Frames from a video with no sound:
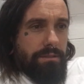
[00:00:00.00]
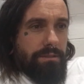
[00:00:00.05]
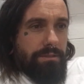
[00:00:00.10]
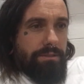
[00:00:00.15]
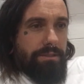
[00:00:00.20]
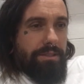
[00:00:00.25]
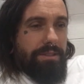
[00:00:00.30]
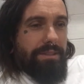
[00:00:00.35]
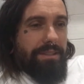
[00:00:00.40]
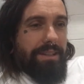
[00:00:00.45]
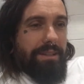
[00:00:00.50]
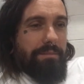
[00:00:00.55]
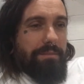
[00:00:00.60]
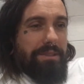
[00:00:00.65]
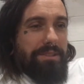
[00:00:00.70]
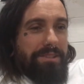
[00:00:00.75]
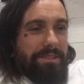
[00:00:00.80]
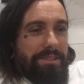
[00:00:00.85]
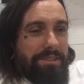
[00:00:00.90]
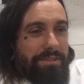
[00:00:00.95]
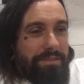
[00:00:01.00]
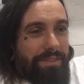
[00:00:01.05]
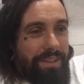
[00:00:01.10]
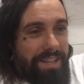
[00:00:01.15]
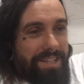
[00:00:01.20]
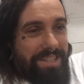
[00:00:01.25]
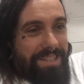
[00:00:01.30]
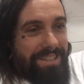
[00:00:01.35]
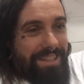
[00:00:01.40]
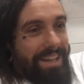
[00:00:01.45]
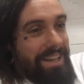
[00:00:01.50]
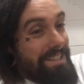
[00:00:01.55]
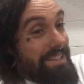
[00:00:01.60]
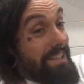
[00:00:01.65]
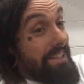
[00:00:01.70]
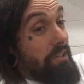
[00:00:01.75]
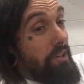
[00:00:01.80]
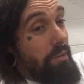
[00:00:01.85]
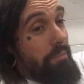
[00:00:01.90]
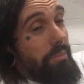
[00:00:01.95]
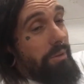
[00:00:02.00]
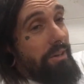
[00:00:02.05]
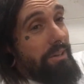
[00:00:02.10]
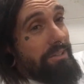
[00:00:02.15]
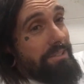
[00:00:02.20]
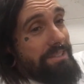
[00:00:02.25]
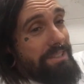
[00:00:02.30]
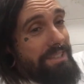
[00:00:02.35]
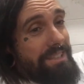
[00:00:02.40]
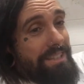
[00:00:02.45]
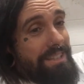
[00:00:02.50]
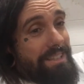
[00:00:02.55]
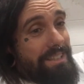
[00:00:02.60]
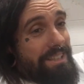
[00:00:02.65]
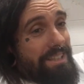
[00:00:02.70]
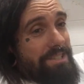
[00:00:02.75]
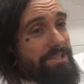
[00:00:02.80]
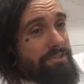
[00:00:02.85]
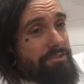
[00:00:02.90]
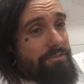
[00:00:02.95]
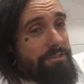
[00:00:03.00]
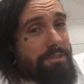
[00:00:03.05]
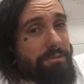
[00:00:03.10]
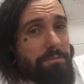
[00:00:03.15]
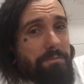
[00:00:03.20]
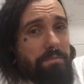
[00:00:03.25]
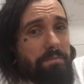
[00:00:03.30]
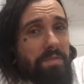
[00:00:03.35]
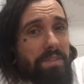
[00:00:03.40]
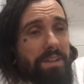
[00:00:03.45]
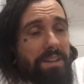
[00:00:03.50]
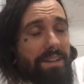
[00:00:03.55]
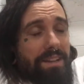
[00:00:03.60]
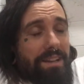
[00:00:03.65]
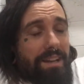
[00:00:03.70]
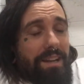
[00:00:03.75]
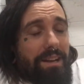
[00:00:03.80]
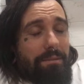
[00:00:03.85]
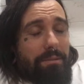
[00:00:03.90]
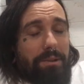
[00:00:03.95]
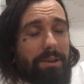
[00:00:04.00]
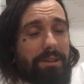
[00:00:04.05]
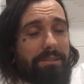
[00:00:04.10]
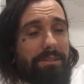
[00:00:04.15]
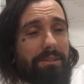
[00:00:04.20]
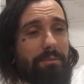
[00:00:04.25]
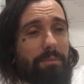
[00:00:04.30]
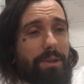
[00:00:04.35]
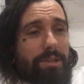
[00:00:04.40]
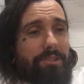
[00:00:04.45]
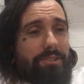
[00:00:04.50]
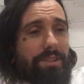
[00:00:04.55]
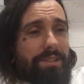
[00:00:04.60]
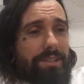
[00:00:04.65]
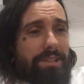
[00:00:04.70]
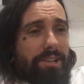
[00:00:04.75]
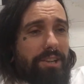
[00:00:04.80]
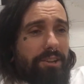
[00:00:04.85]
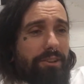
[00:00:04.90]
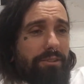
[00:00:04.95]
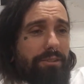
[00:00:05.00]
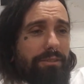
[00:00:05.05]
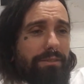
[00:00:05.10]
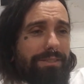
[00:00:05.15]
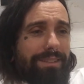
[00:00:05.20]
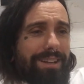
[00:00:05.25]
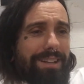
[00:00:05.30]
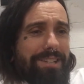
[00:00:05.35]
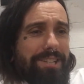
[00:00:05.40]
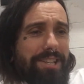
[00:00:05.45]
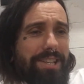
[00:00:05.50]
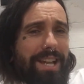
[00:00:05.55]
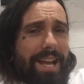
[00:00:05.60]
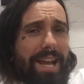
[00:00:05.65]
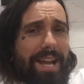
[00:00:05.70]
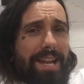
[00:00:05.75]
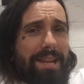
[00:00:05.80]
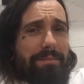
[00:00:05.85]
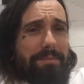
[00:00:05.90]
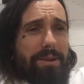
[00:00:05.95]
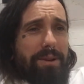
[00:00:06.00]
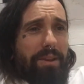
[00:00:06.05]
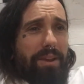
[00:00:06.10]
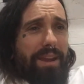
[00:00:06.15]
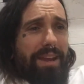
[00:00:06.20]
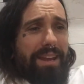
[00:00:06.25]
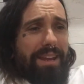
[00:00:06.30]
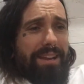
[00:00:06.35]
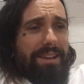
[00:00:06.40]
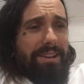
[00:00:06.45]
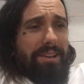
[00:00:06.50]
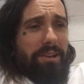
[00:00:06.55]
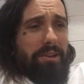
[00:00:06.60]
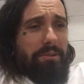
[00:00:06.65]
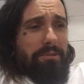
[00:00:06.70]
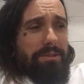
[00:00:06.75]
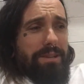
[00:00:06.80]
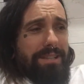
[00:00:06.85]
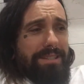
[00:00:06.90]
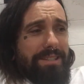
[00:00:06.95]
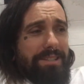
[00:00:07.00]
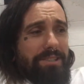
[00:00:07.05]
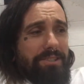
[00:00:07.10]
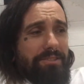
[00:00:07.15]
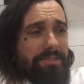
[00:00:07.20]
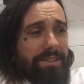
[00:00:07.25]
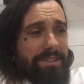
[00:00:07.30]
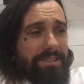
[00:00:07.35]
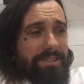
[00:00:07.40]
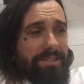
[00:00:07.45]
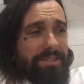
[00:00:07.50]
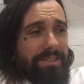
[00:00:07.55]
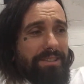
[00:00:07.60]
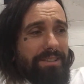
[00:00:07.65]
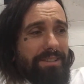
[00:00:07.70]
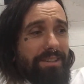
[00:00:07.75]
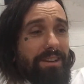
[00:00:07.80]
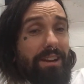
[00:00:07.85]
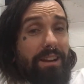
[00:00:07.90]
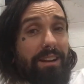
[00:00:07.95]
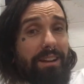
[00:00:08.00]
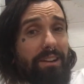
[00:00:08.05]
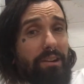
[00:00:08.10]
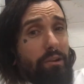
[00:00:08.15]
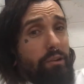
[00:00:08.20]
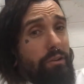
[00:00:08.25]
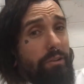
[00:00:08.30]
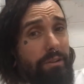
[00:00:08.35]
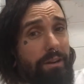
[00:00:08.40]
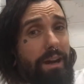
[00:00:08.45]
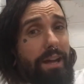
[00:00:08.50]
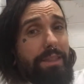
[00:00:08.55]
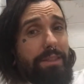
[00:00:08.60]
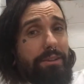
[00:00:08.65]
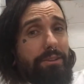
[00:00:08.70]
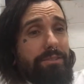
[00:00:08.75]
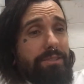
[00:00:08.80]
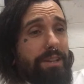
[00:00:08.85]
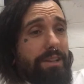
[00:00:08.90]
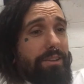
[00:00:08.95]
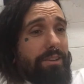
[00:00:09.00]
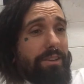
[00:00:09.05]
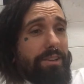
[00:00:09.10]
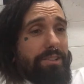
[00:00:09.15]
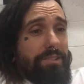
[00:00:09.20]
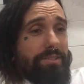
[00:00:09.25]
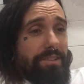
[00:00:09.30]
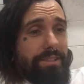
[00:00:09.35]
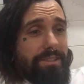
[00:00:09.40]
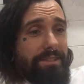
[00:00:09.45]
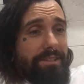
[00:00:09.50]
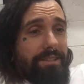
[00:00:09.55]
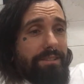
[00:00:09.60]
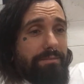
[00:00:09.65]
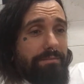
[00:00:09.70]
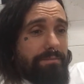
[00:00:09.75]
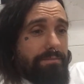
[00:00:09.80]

Liam doesn't just flash his lights in car parks. That's true. Yeah, I walk around my trench coat flashing anybody who is interested. And those that are not interested.